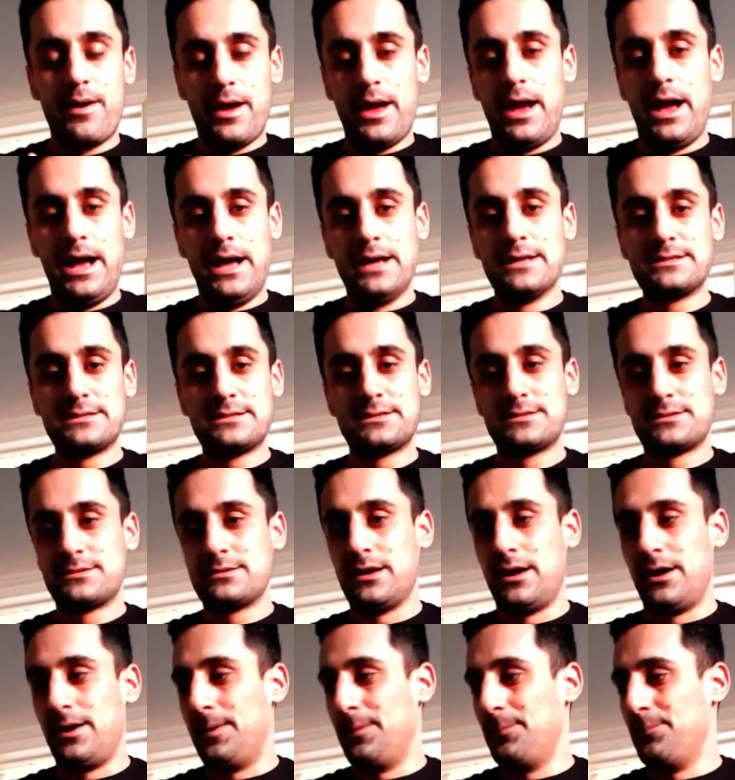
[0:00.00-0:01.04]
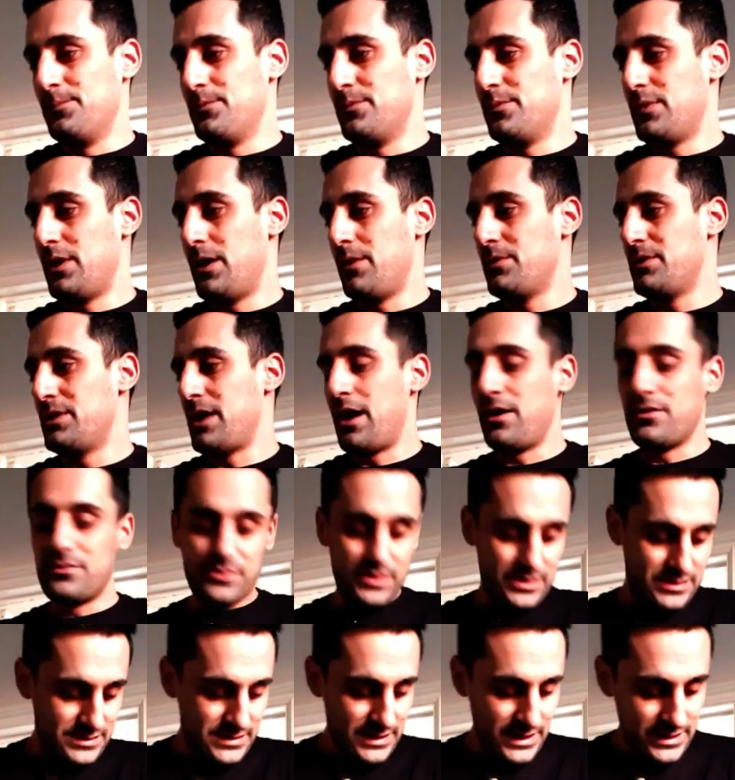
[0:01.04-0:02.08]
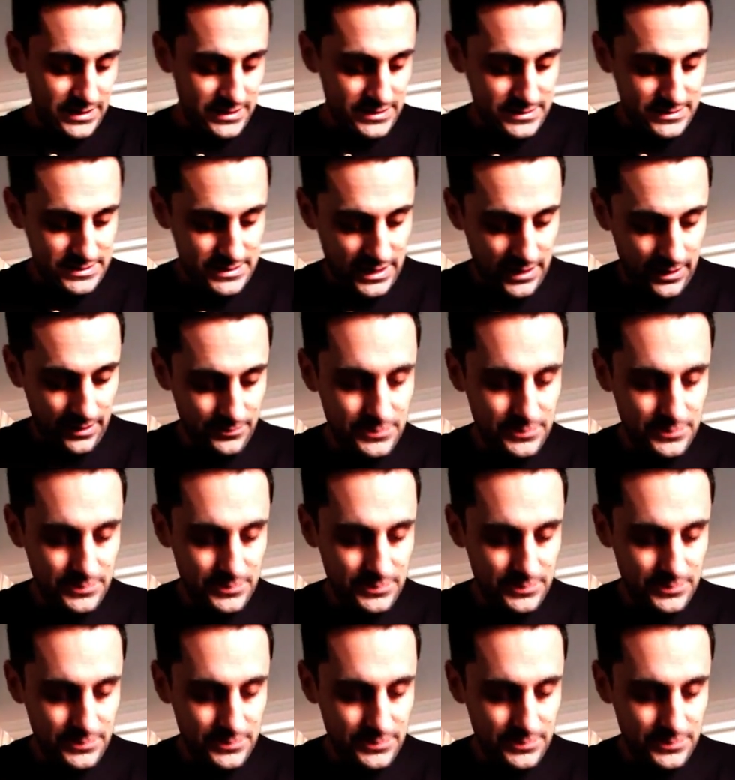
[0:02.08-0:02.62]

as um, I mean, how do I say this now?